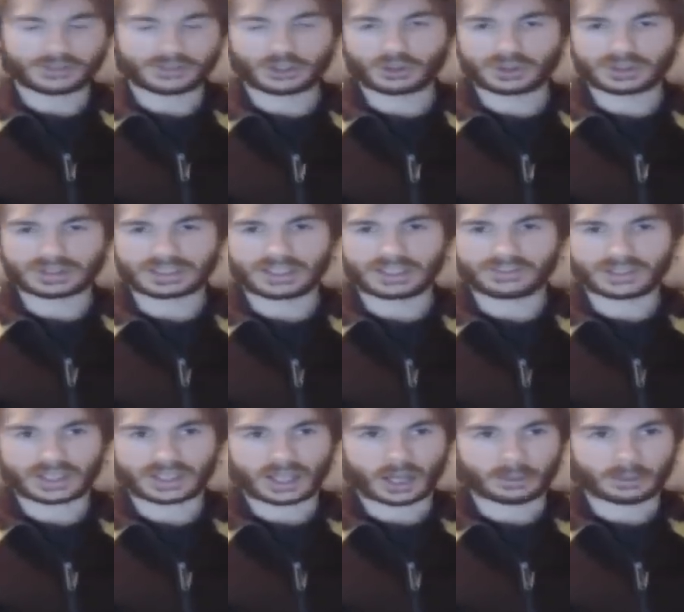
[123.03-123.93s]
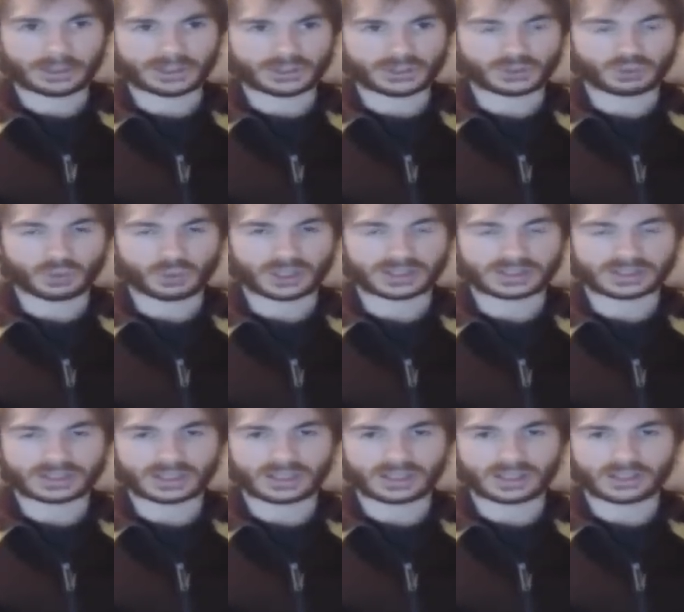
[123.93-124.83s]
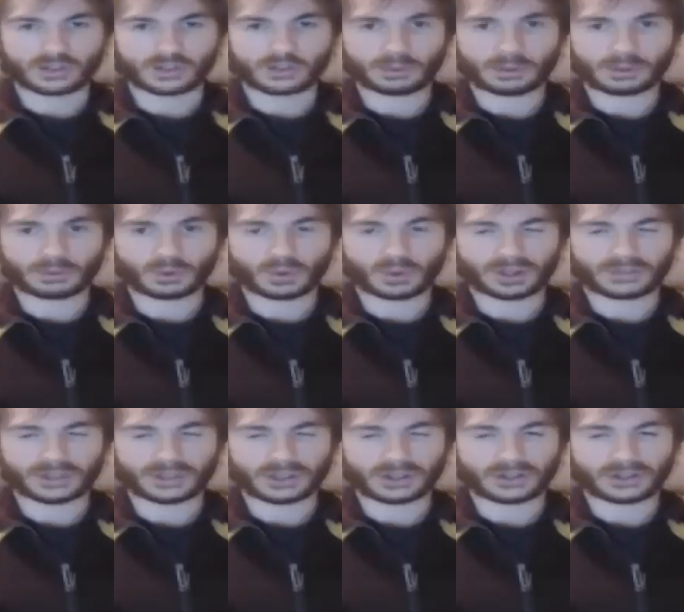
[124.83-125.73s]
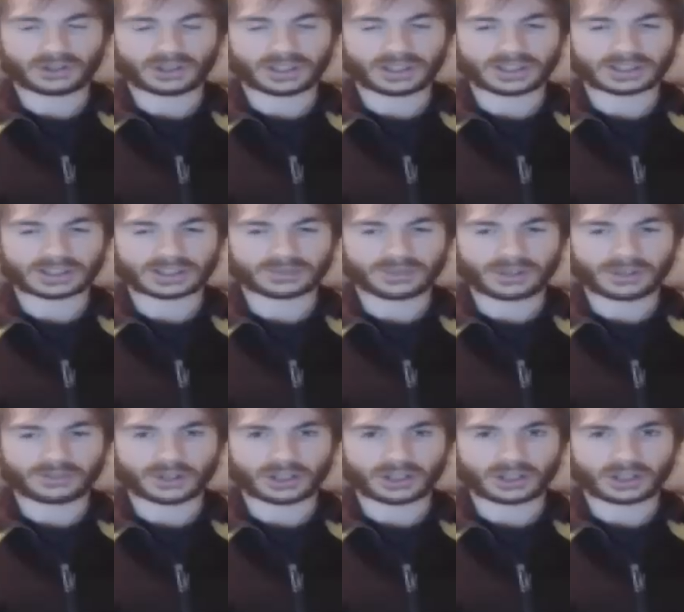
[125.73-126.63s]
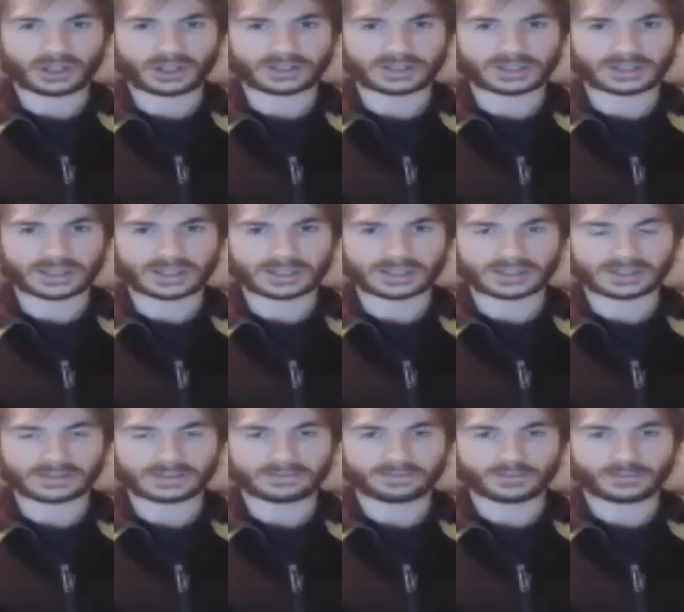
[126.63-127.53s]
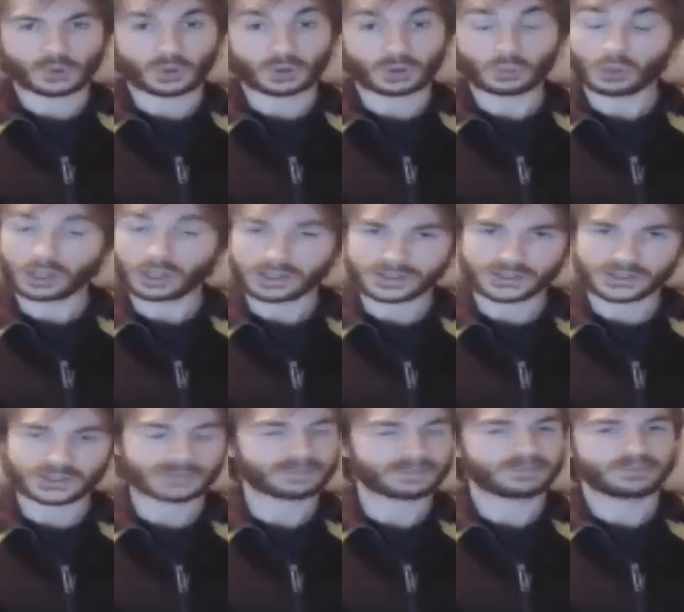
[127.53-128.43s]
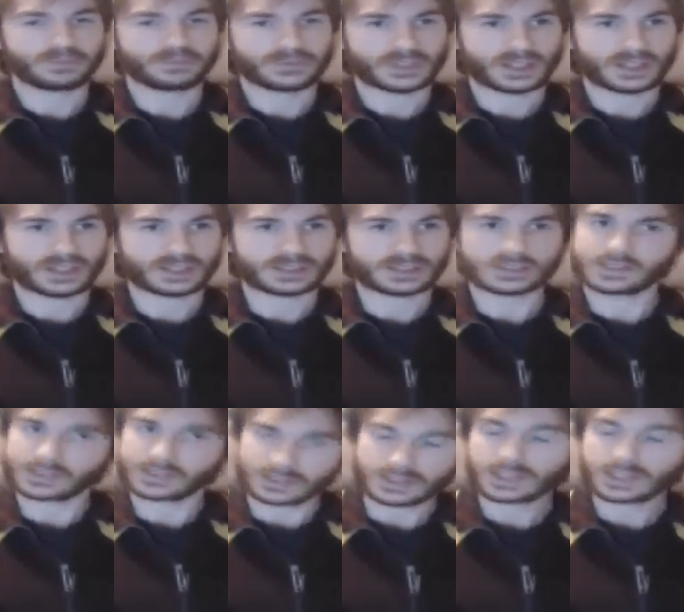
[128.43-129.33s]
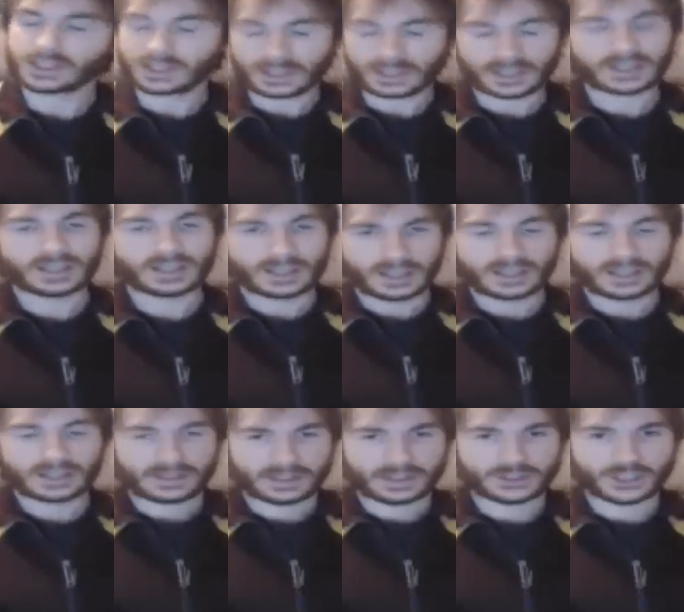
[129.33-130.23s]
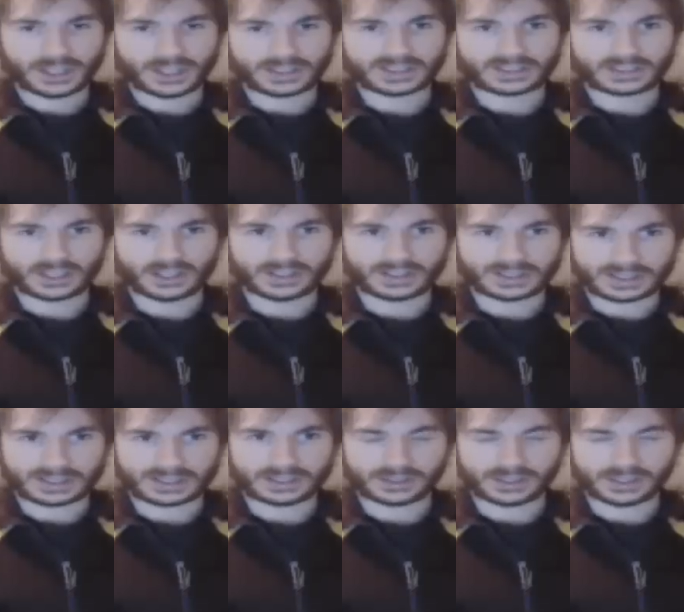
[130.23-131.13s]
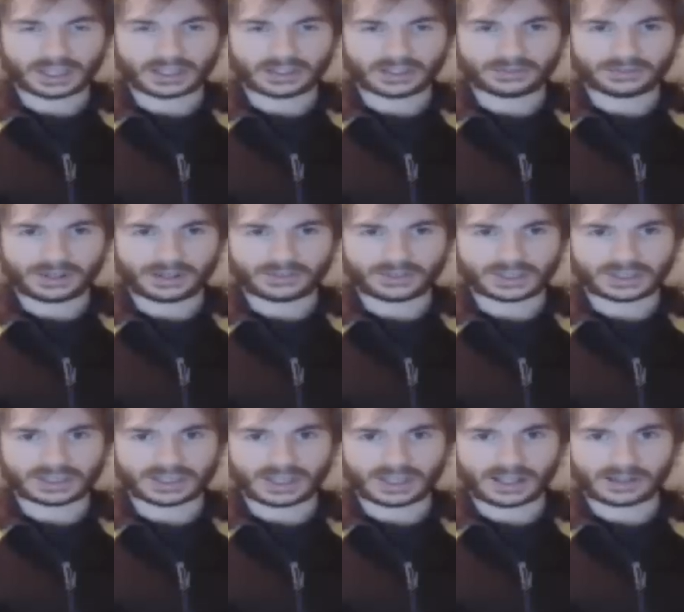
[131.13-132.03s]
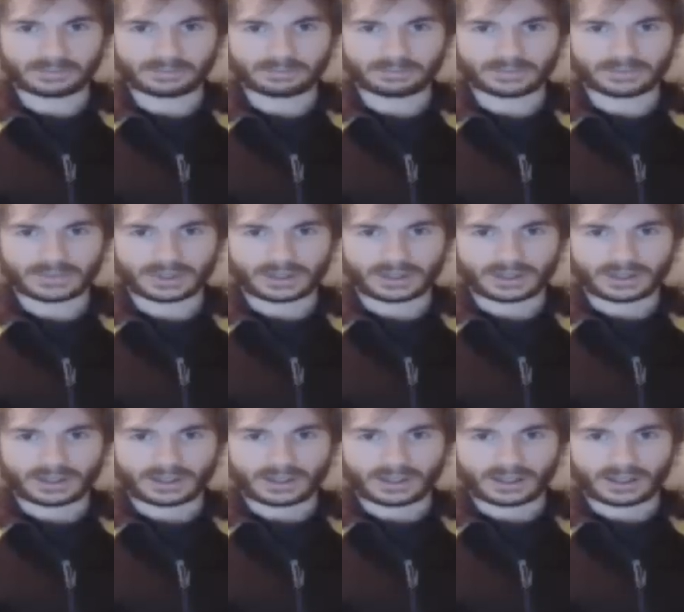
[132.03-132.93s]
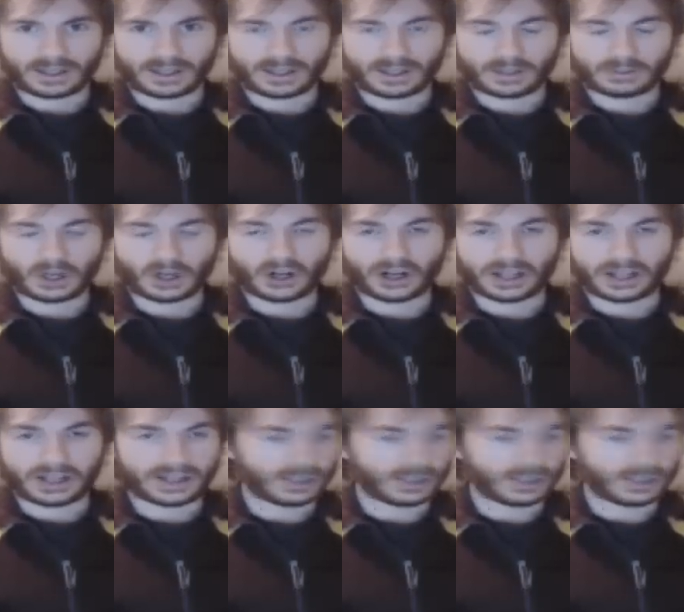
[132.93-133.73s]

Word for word: you have to do is leave in the comments what uh, you remember one of your earliest favorite cards is or was, because chances are it's still not your favorite today. Um, Alright,